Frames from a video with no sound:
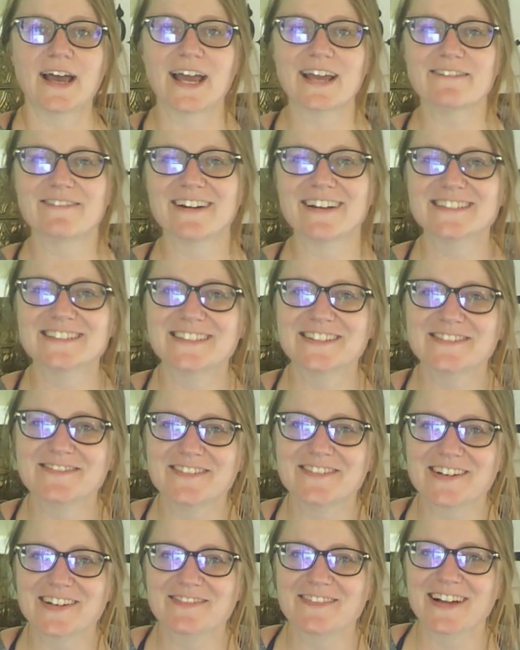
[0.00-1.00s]
Hi friends,
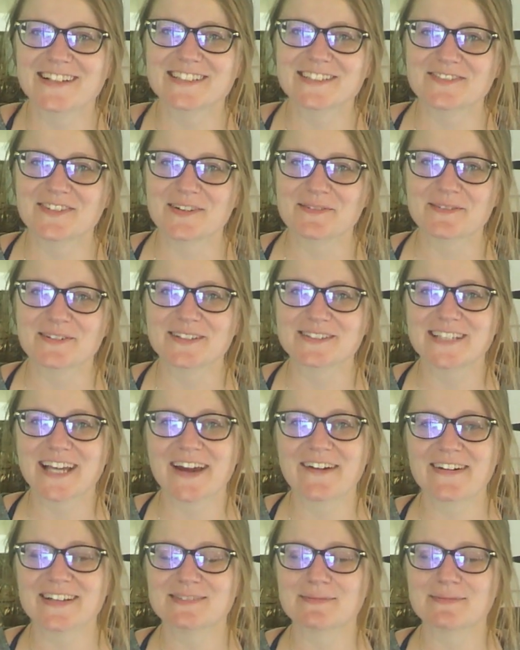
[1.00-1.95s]
welcome back to Farm Girl Diaries.